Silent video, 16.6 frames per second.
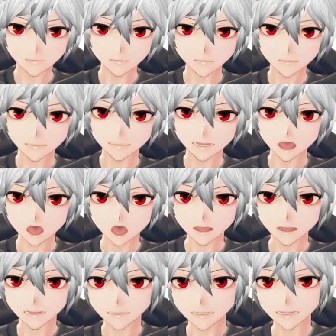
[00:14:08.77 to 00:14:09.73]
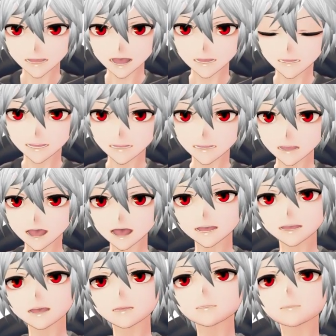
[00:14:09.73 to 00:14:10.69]
So pressing left and right
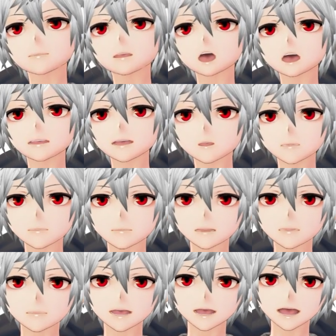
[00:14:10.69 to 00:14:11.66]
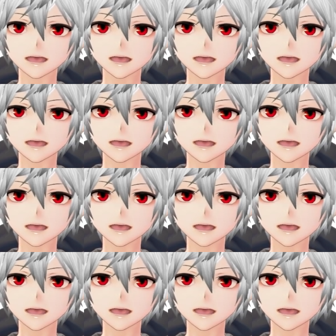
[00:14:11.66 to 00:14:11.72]
shows you more. Okay.